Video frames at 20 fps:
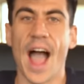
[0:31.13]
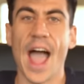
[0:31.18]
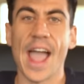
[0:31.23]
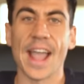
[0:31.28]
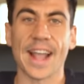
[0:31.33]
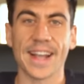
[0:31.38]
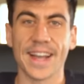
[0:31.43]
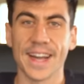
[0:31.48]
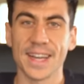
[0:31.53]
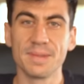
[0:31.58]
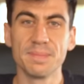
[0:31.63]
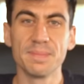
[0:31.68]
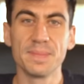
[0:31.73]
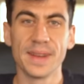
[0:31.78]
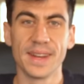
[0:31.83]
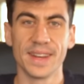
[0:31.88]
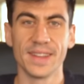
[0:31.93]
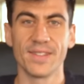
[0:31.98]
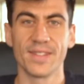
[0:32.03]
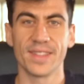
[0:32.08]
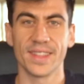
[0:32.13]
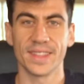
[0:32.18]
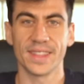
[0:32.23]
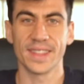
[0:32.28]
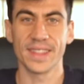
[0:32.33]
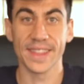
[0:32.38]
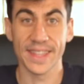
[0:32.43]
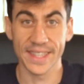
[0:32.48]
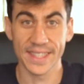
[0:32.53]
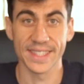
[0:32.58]
I can't believe
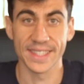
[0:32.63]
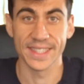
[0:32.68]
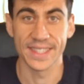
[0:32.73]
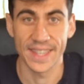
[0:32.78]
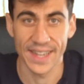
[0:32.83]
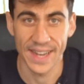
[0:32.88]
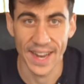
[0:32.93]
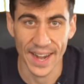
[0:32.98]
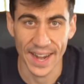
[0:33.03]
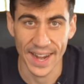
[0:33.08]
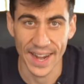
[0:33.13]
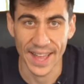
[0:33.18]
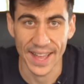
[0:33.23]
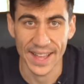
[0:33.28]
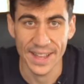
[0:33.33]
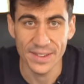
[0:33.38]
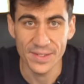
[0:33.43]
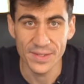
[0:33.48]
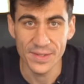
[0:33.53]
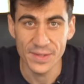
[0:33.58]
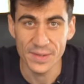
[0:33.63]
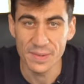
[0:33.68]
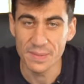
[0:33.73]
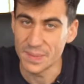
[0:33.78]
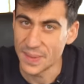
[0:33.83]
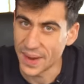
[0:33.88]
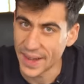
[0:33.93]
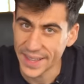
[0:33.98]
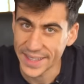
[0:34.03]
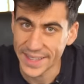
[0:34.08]
that this is real life,
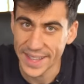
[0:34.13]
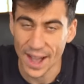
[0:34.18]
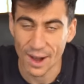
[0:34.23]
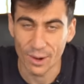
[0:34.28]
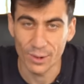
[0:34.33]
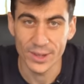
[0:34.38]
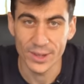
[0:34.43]
but I